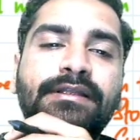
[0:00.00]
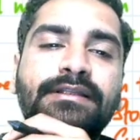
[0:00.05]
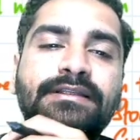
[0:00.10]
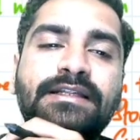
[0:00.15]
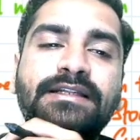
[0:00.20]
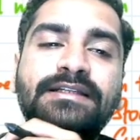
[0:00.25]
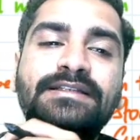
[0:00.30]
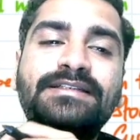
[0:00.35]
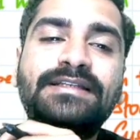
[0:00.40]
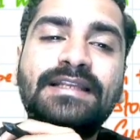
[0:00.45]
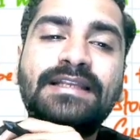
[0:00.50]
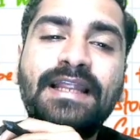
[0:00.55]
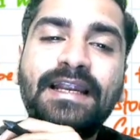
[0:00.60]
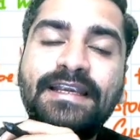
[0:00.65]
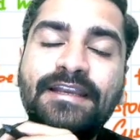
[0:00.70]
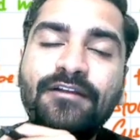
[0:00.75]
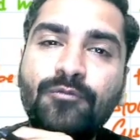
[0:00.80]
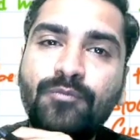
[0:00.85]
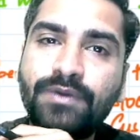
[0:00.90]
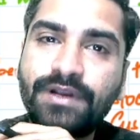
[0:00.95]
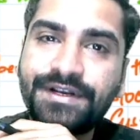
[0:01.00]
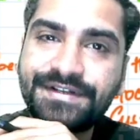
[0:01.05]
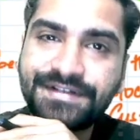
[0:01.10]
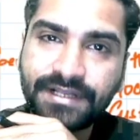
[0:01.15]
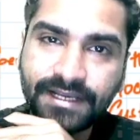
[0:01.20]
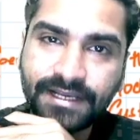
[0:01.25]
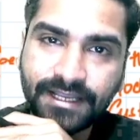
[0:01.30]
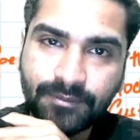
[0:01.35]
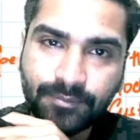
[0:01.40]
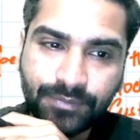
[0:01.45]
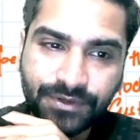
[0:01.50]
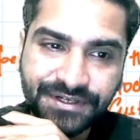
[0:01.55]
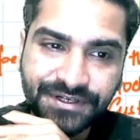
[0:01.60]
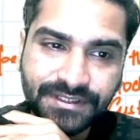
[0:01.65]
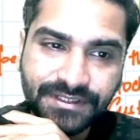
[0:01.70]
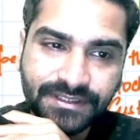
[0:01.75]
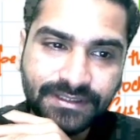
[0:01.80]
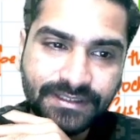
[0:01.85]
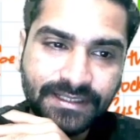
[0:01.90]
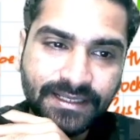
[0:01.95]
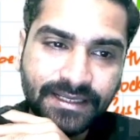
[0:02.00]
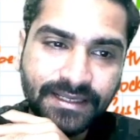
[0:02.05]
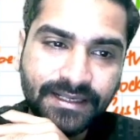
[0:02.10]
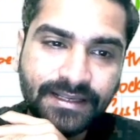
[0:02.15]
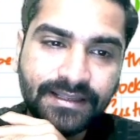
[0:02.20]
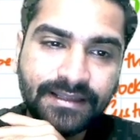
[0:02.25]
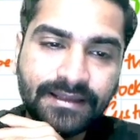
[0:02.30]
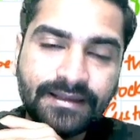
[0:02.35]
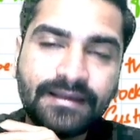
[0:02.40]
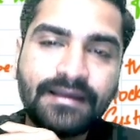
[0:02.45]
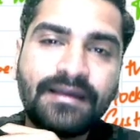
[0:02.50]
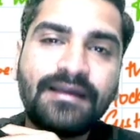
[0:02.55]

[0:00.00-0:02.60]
then selective pressure impression theory,